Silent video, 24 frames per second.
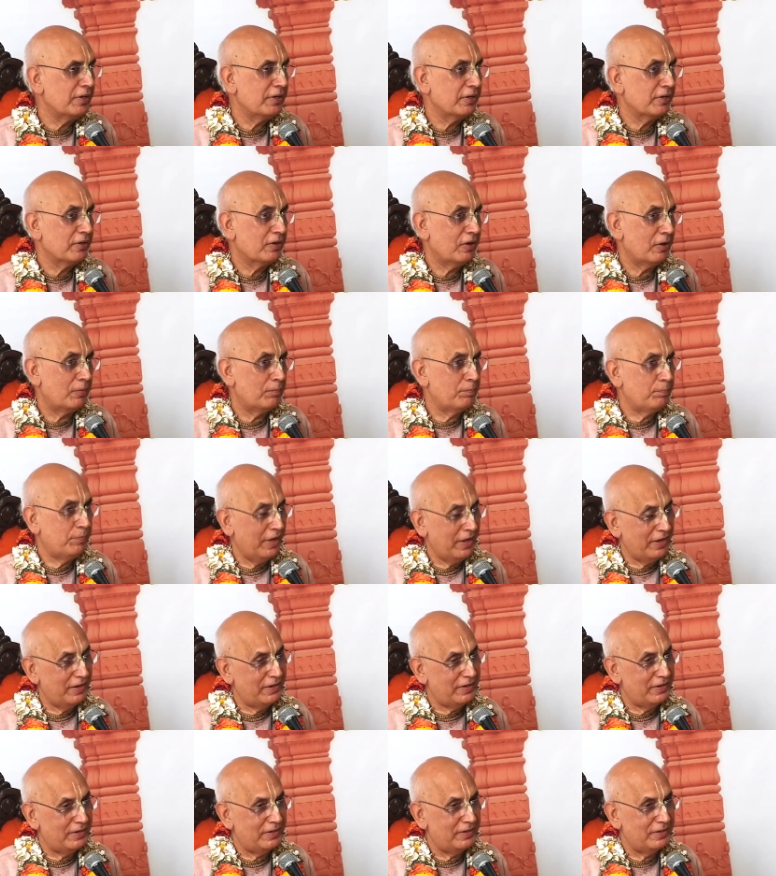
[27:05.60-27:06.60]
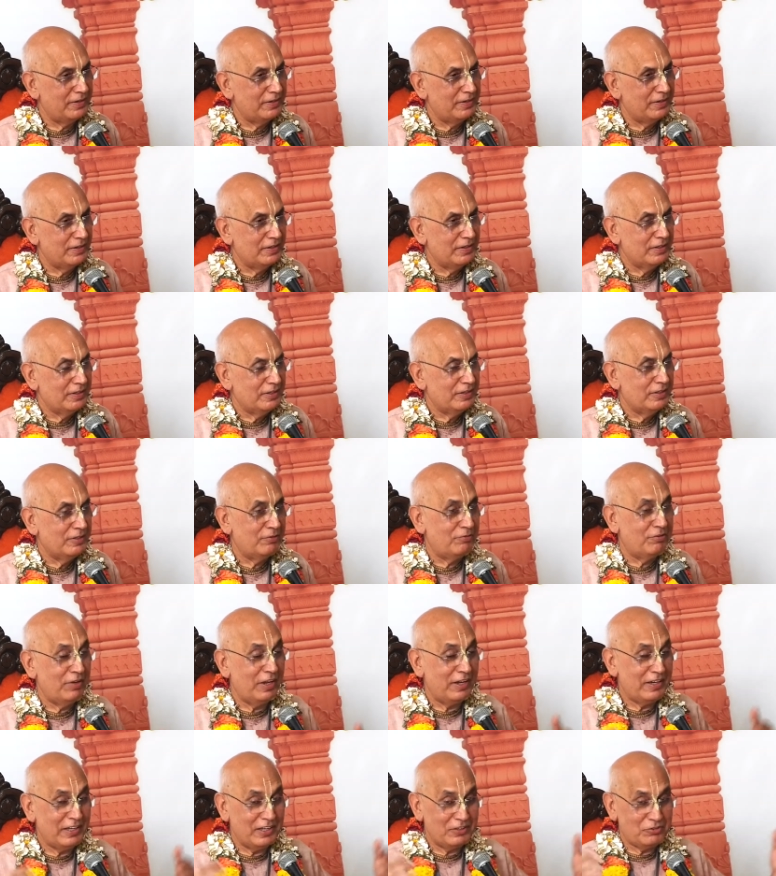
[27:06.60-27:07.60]
compared the
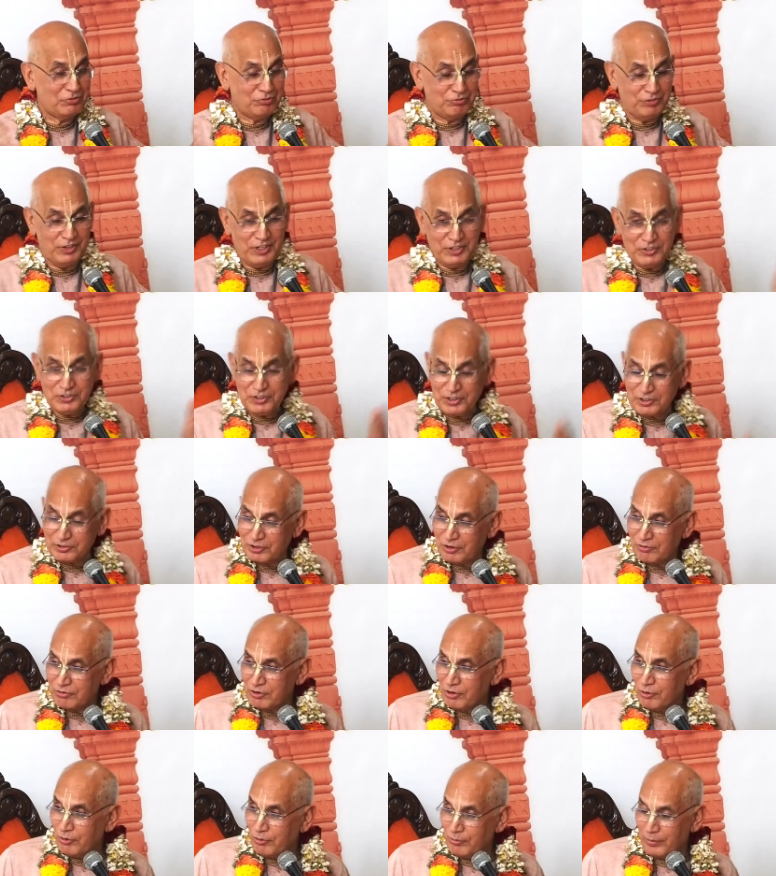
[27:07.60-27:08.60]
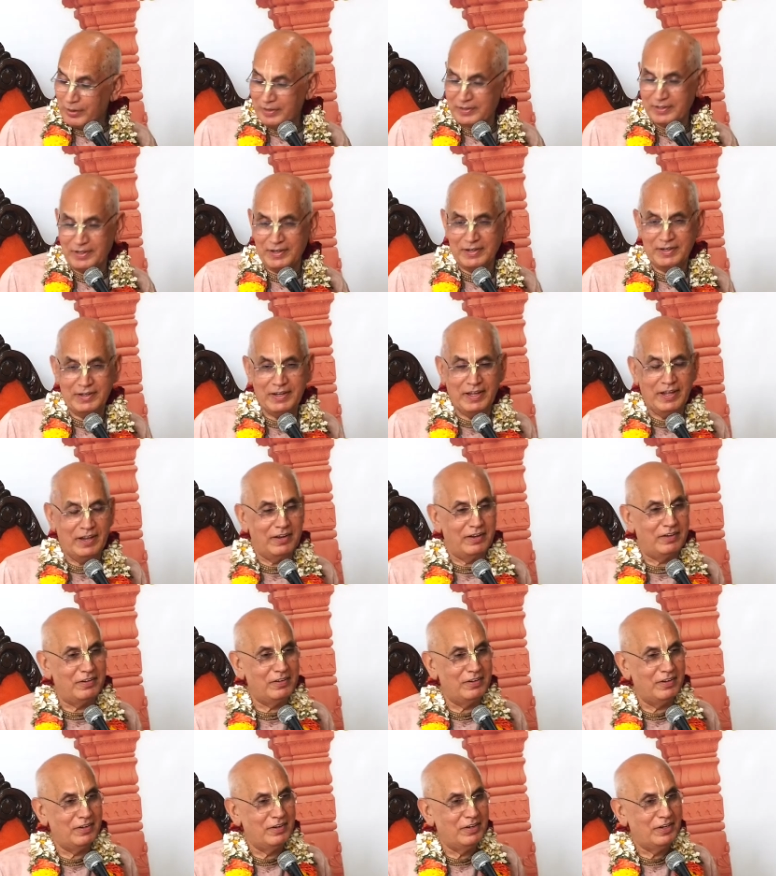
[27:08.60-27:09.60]
various features of Govardhan hill
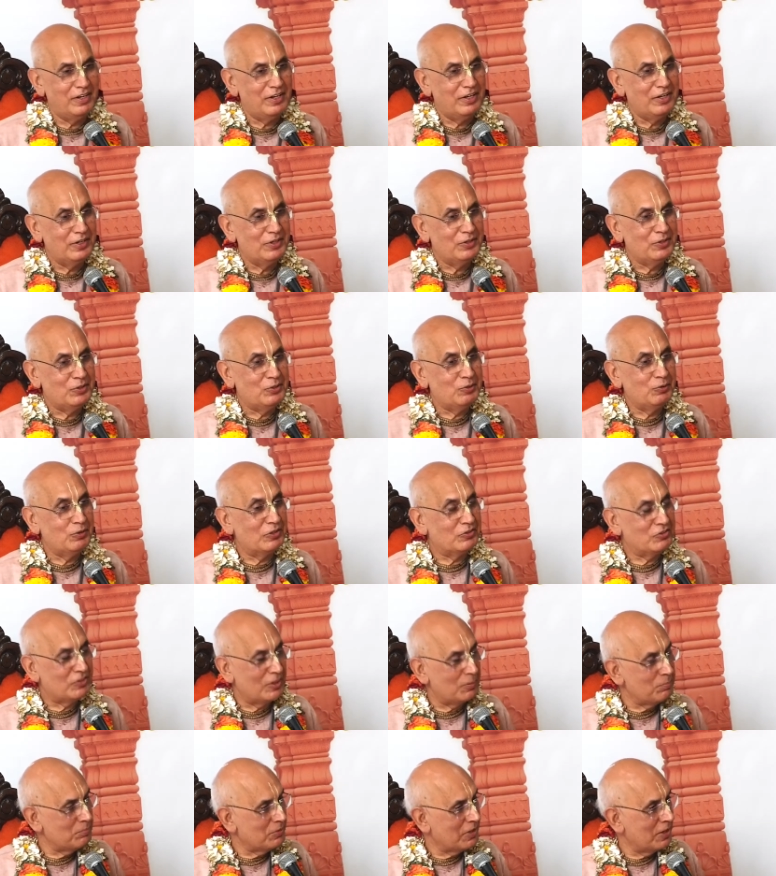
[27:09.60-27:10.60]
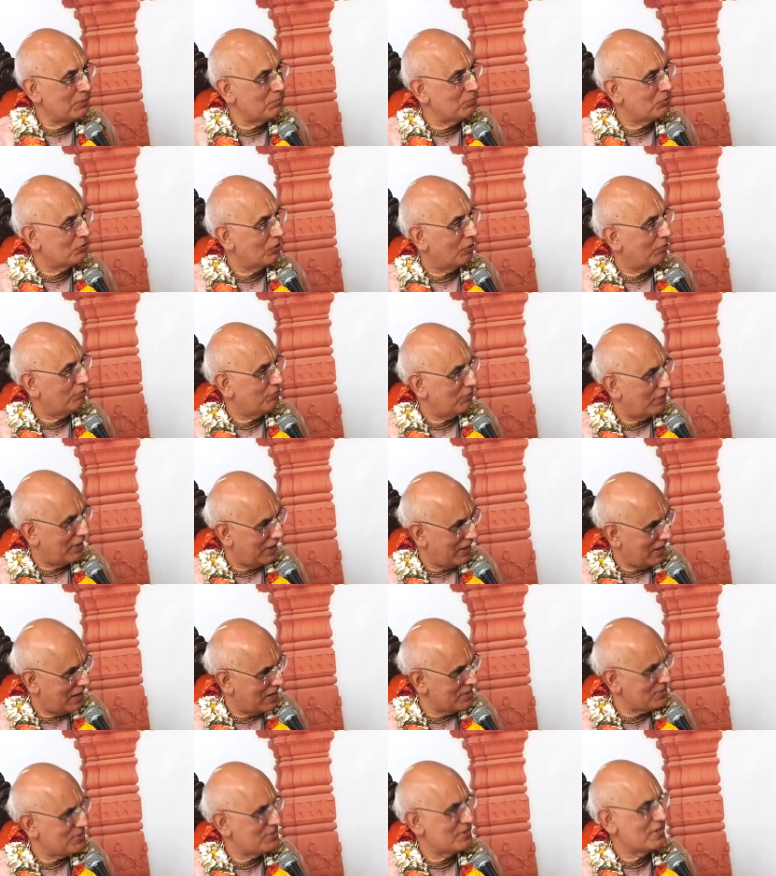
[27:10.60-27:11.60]
to the symptoms of
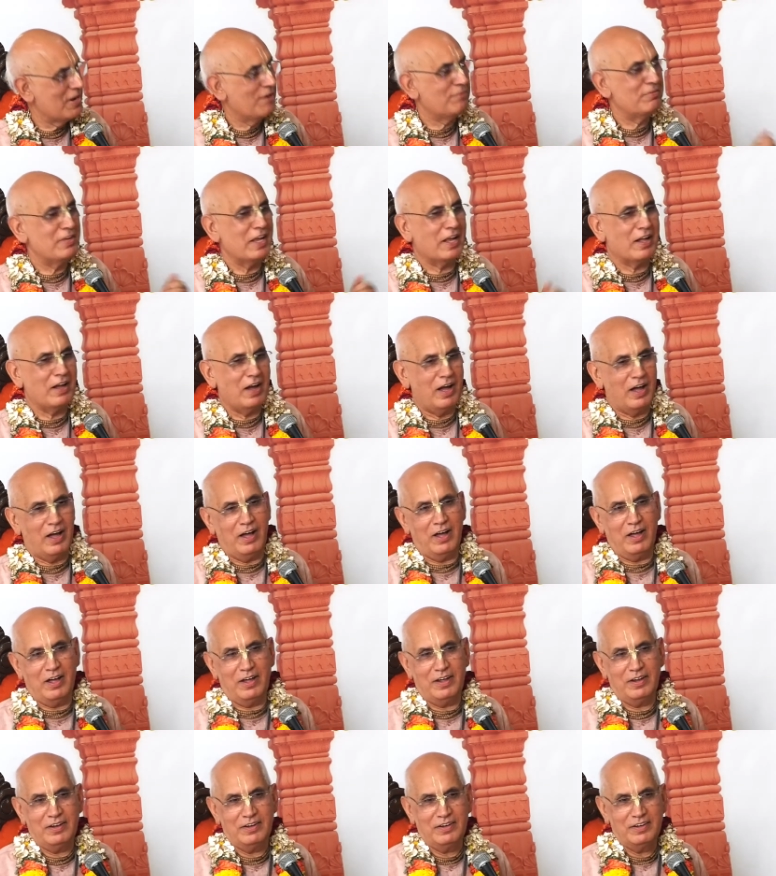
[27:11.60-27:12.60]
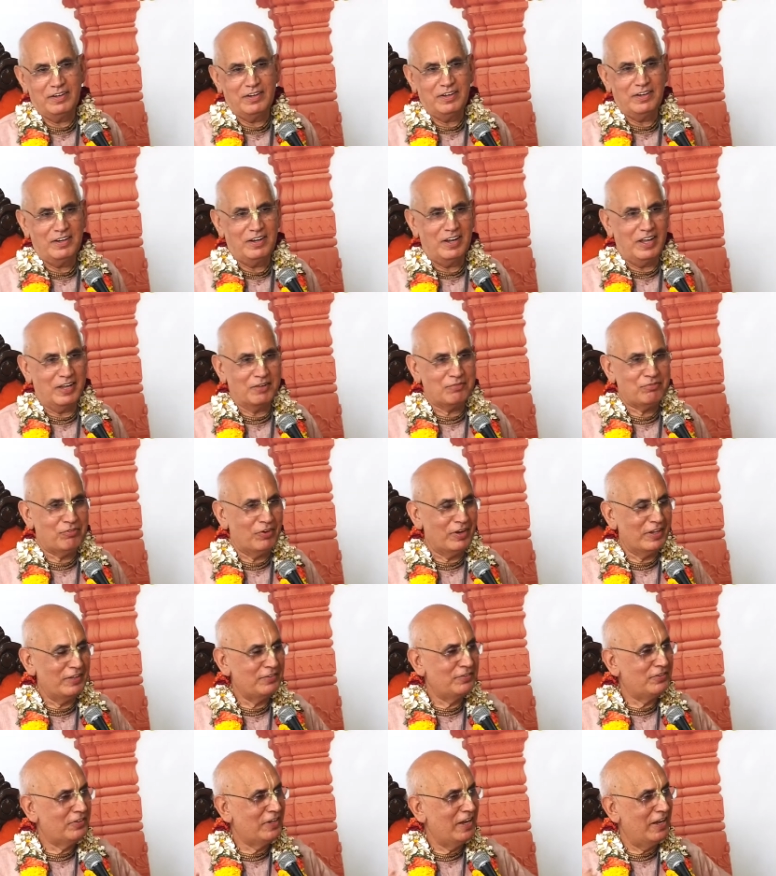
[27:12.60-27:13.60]
Ashtavikar. Like for
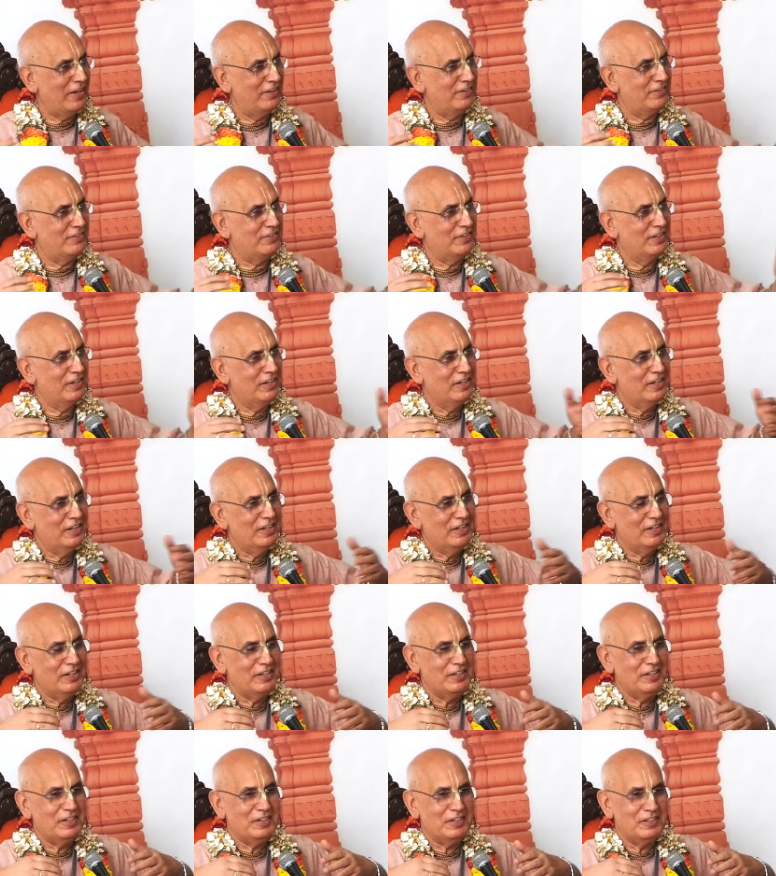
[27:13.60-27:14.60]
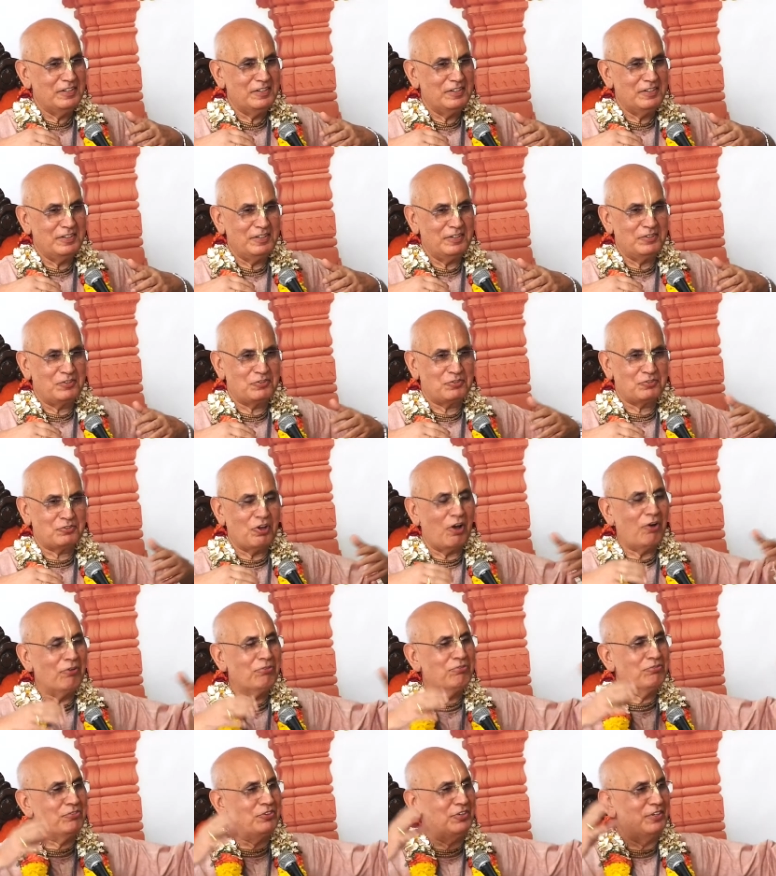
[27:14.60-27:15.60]
instance, the
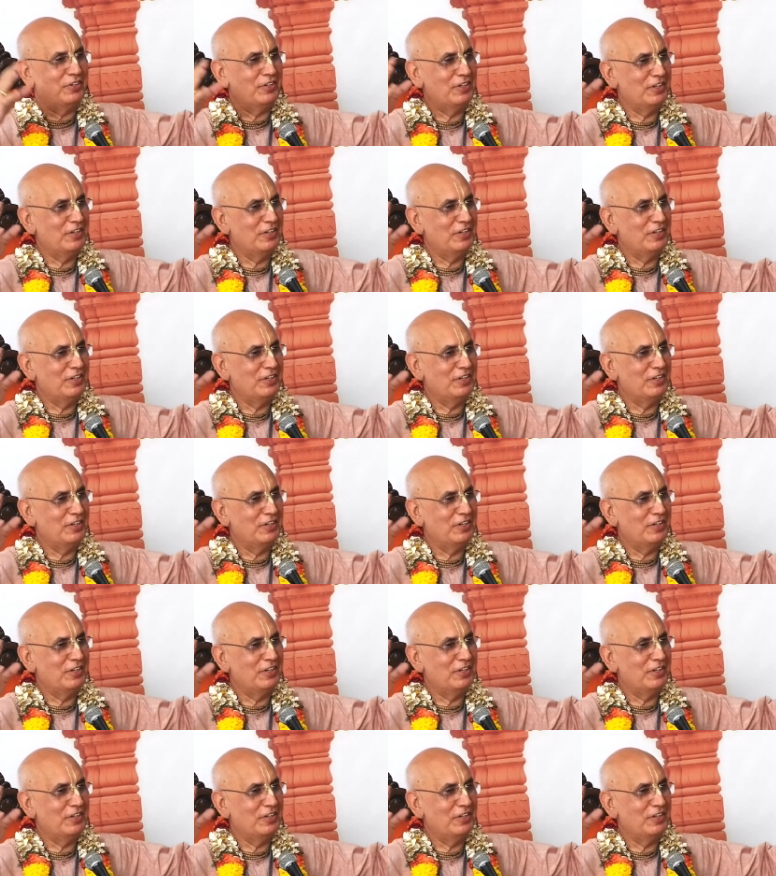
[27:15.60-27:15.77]
soft,